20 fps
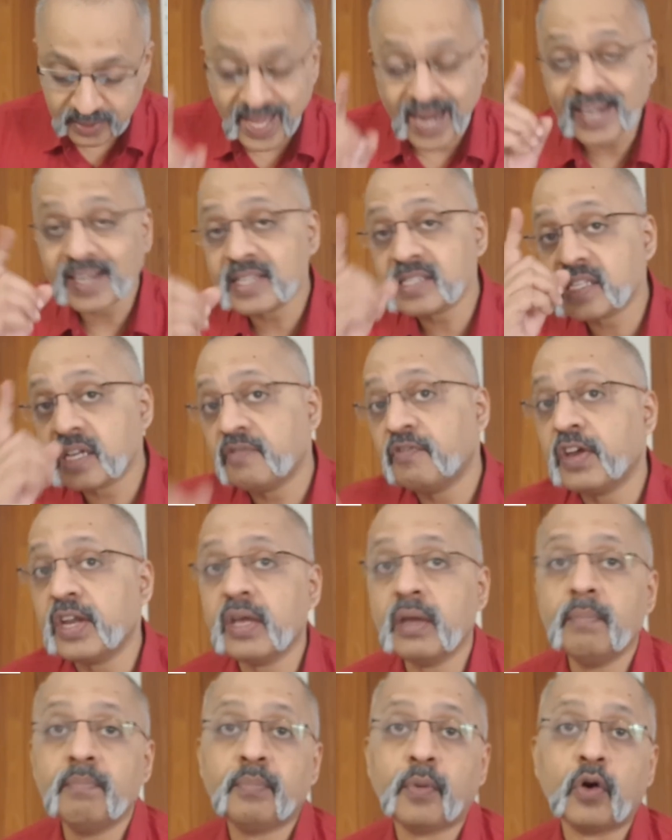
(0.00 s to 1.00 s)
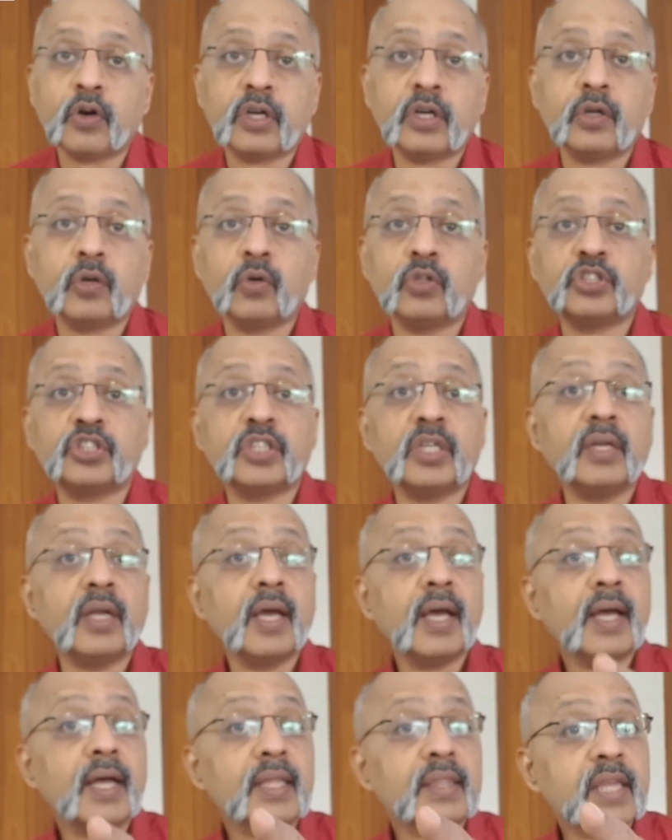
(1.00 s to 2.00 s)
That is a very important
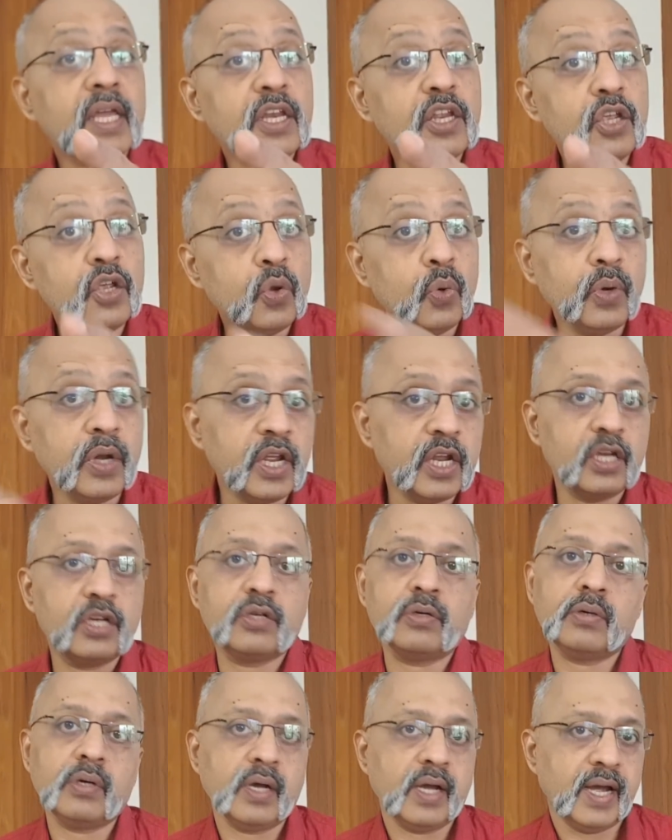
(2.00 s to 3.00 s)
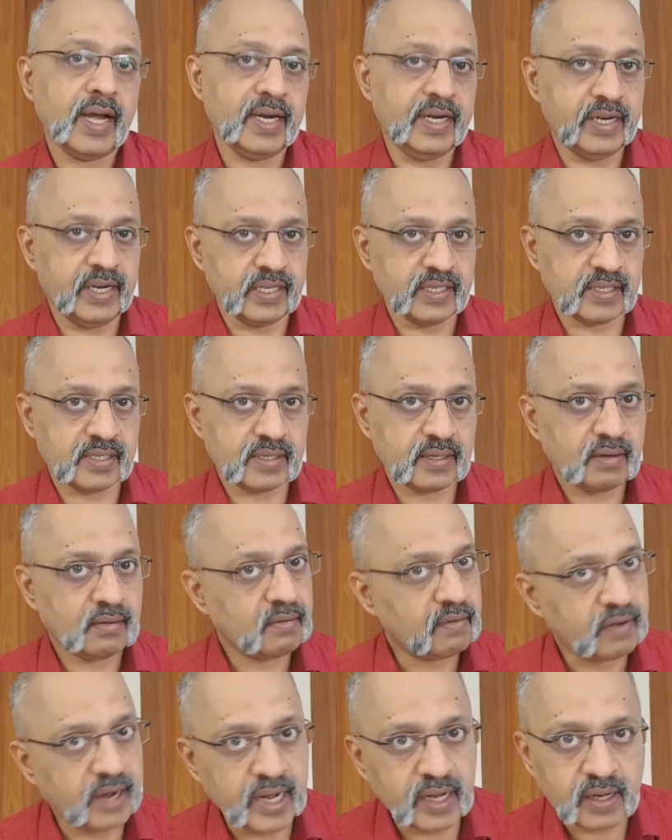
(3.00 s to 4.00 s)
question that you need to address,
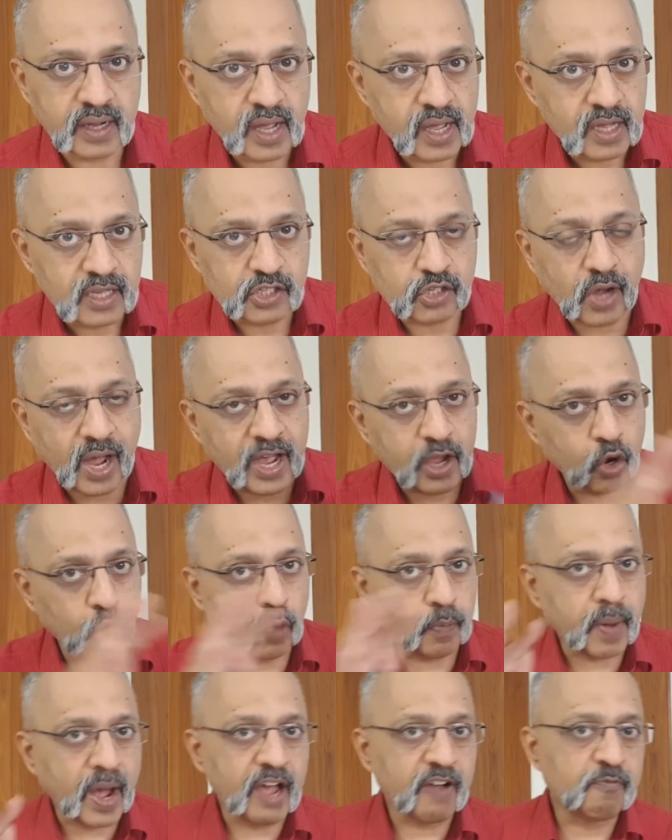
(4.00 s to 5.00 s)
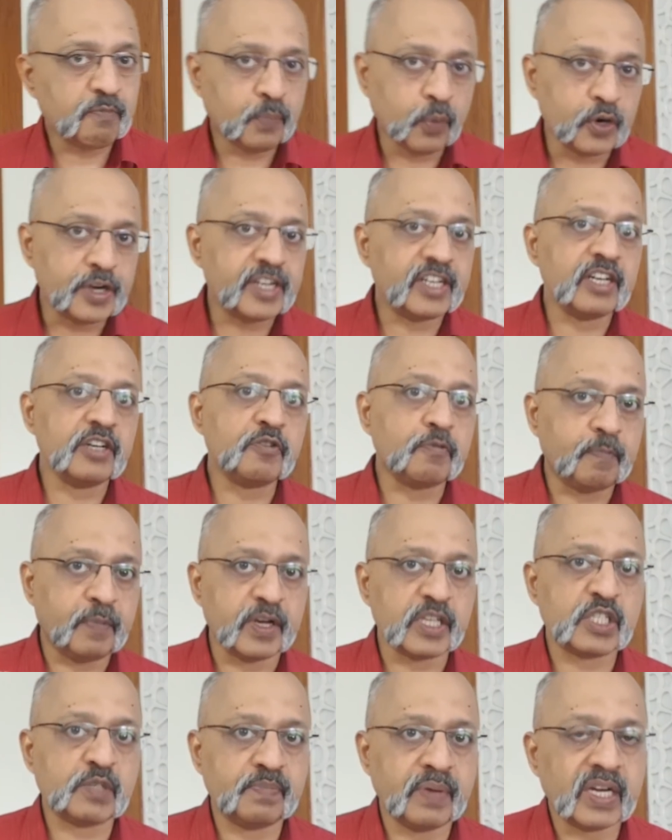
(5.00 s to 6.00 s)
right? So I hope I have put it into
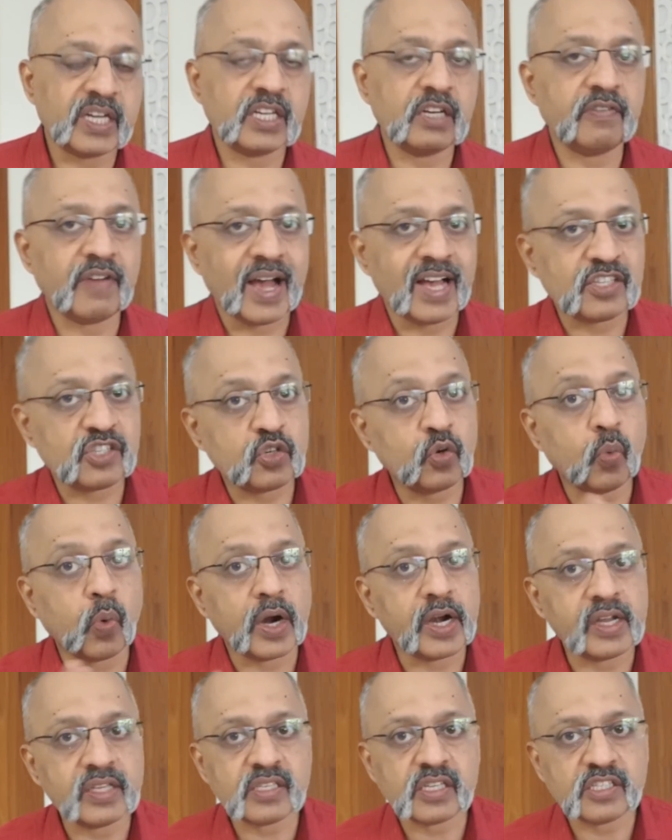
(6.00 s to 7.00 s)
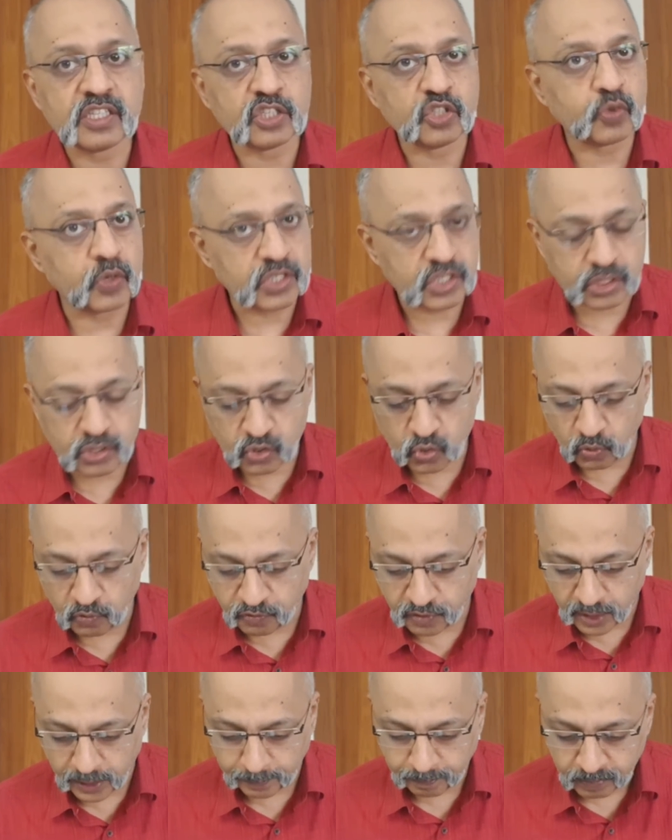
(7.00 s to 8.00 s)
perspective as to what is the situation so
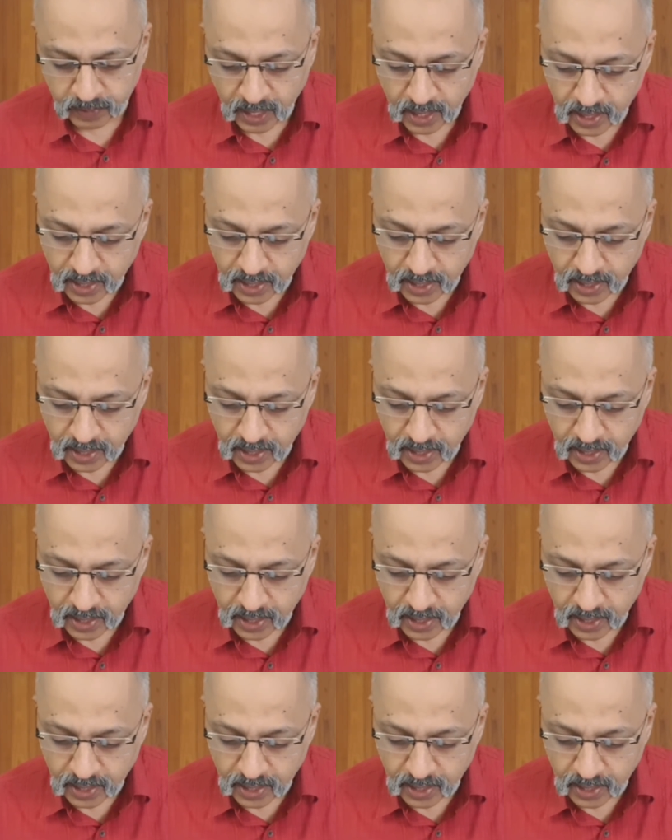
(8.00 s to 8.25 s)
far.